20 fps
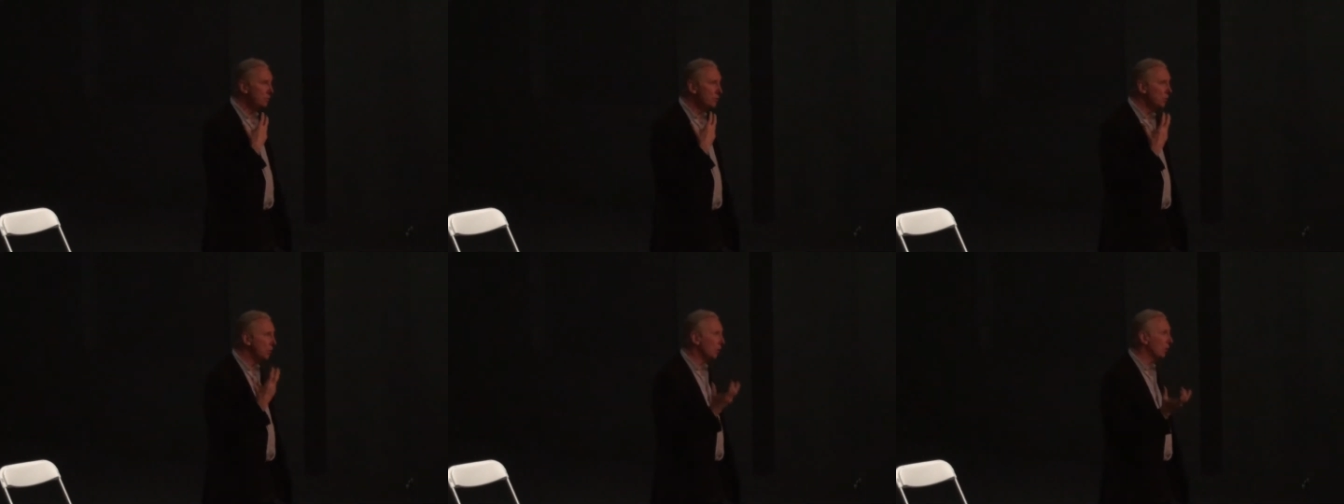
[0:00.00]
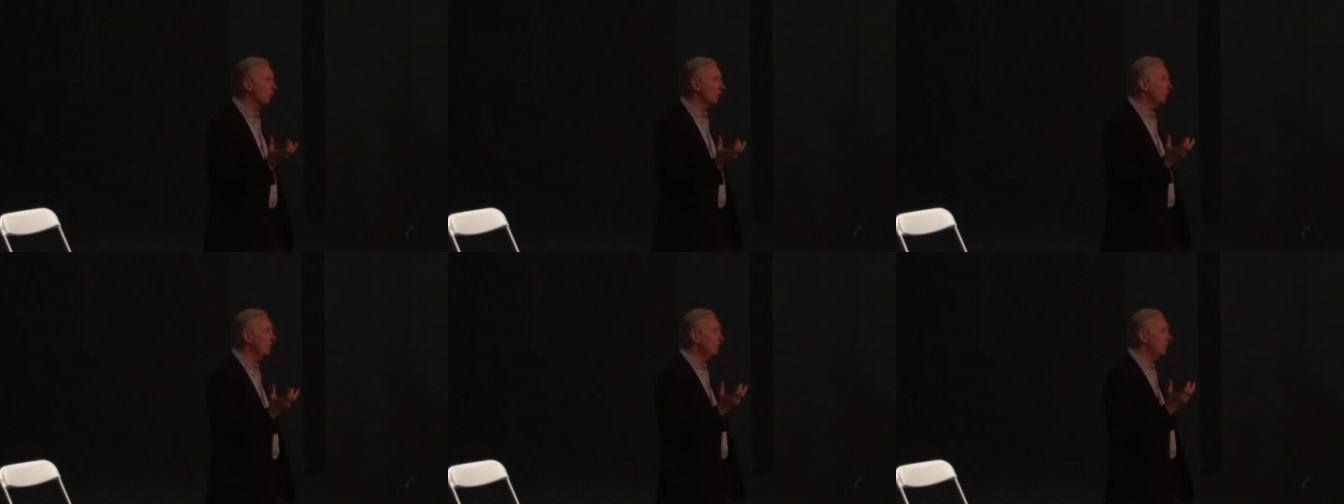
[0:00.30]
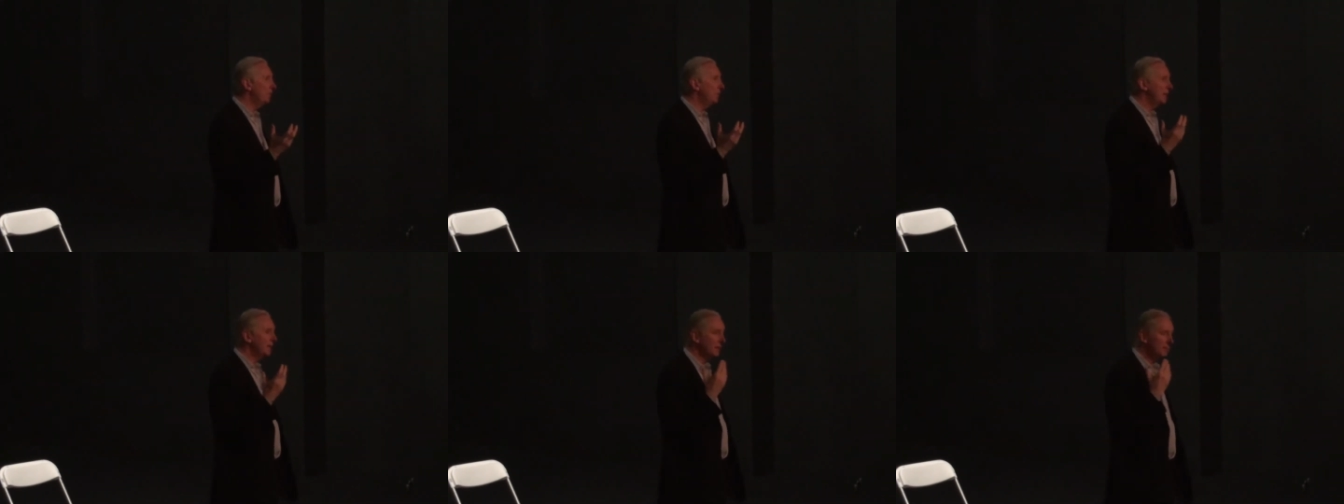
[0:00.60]
you
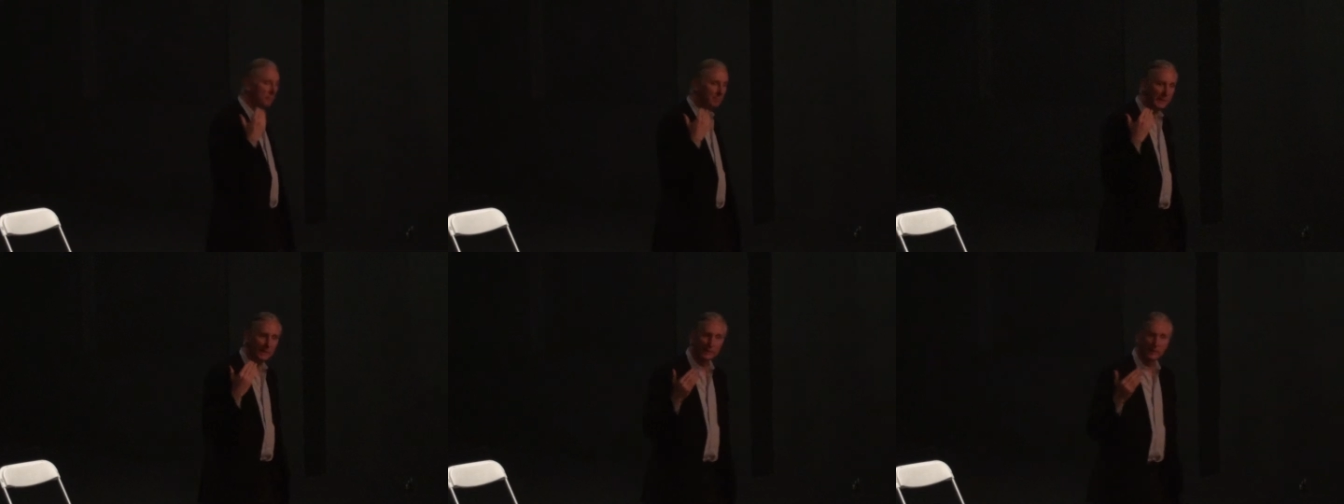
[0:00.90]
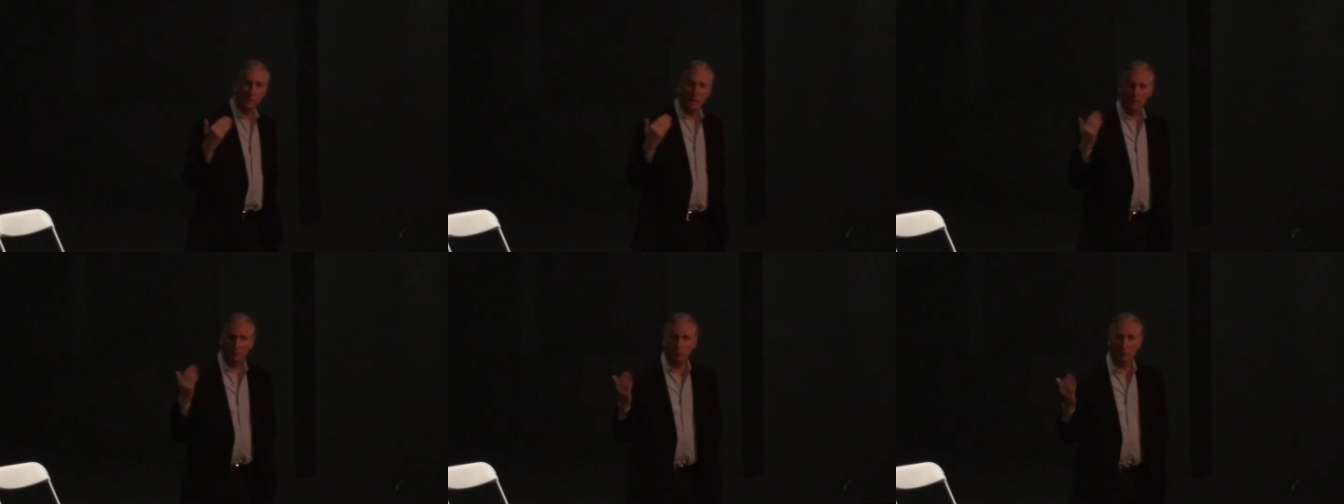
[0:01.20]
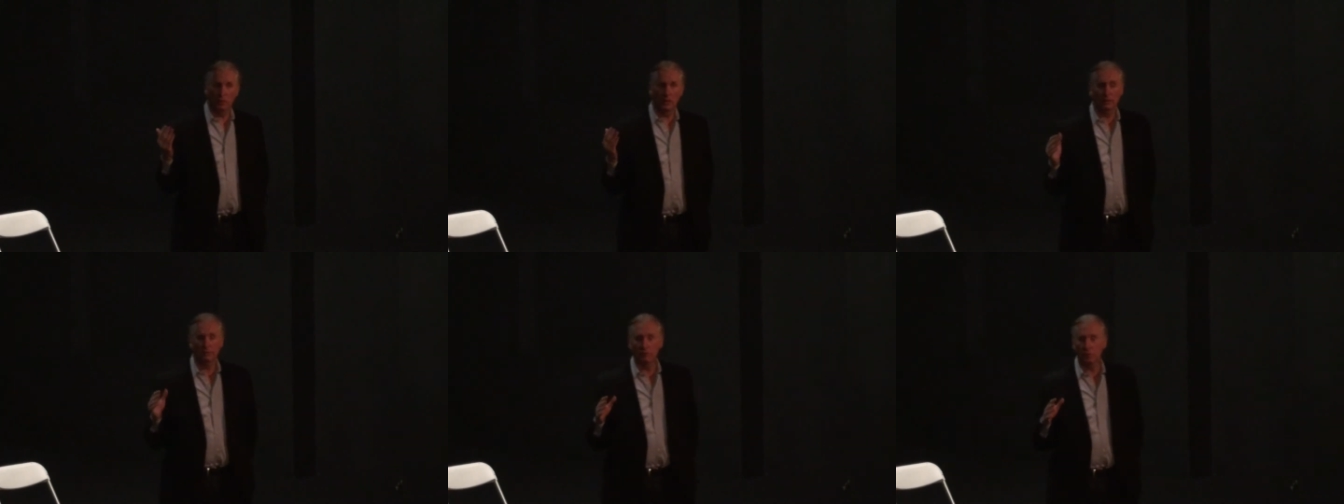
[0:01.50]
yearn to be the
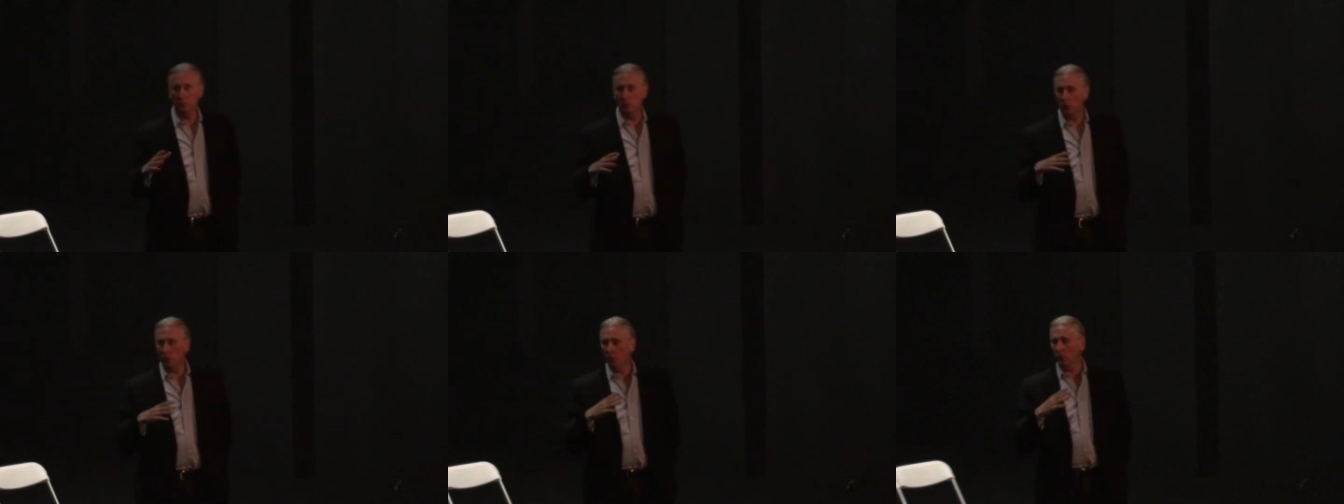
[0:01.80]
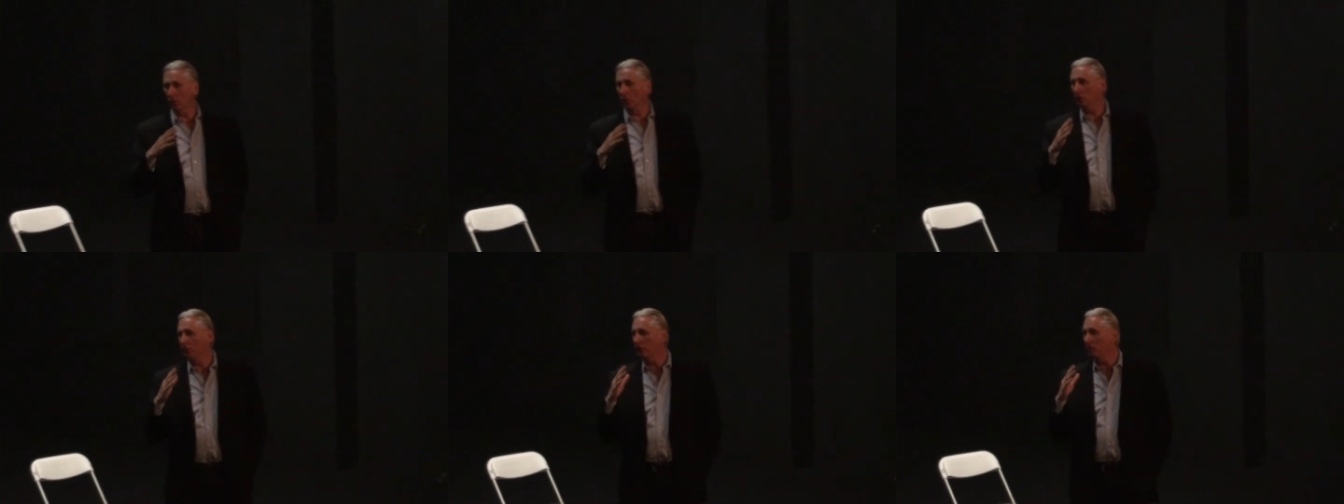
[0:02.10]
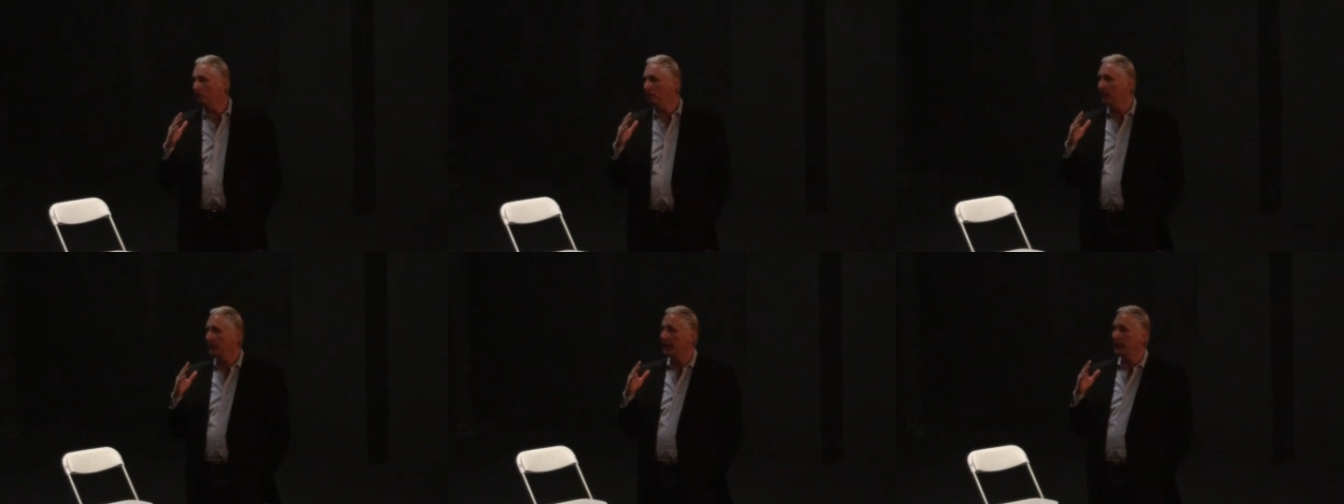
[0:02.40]
mid-level, if you yearn
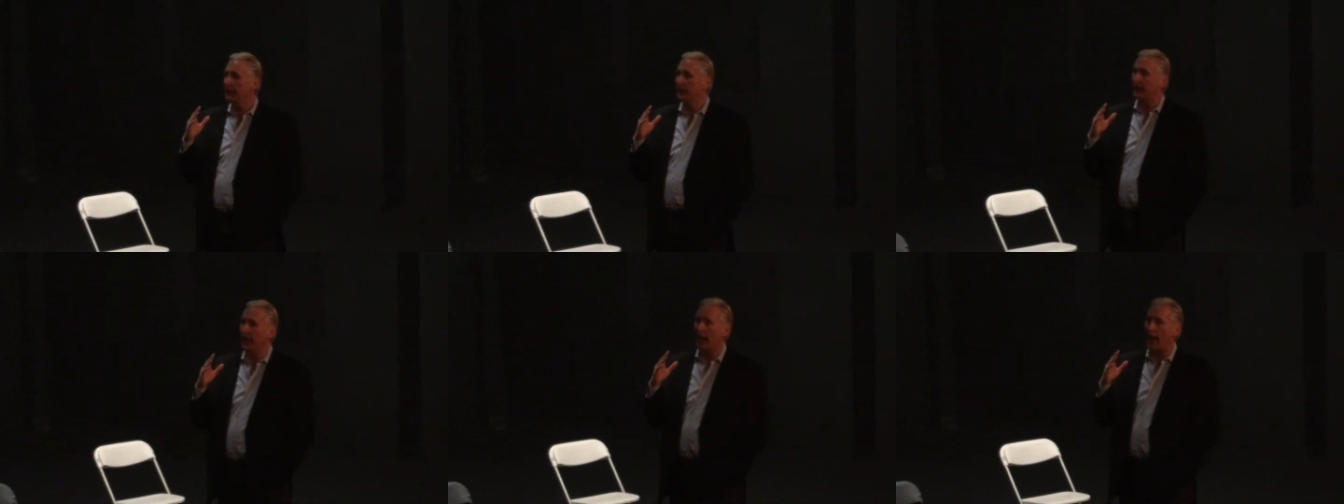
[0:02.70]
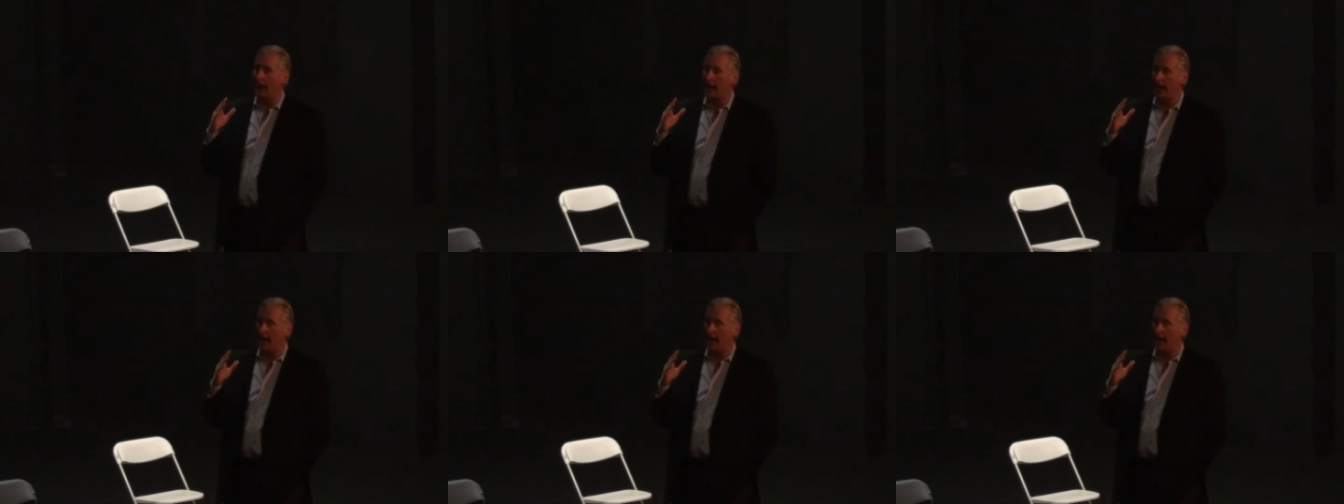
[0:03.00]
to be